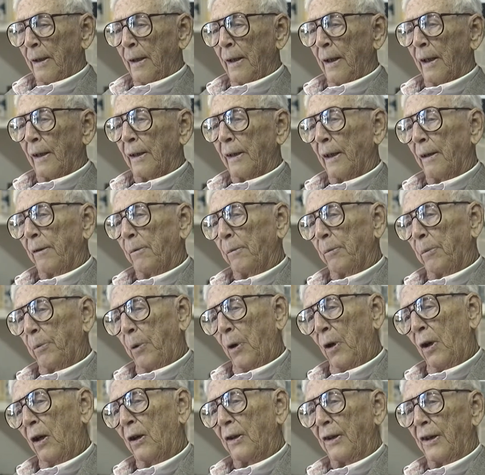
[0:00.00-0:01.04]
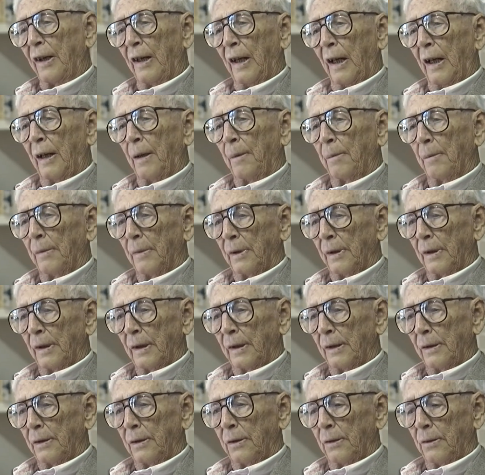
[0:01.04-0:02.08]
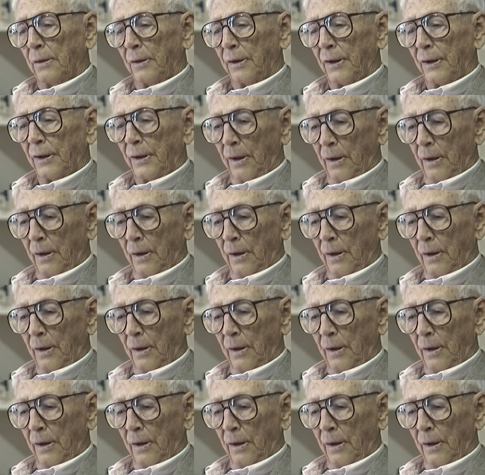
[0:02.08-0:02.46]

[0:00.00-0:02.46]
And then Paul Donham, uh, who was